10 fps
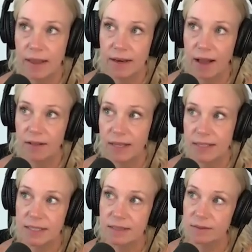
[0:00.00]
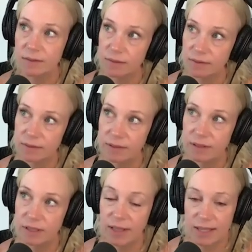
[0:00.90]
now let's
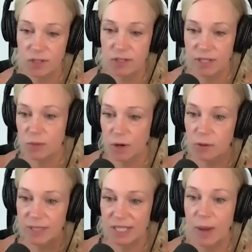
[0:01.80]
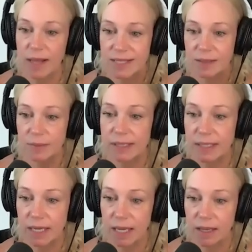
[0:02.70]
let's use this word
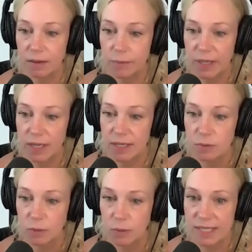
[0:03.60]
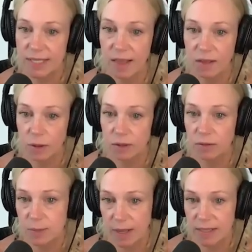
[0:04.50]
responsibility because when we say the word
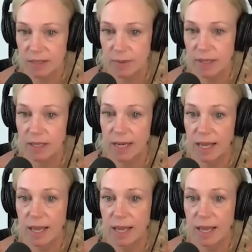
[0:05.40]
responsibility,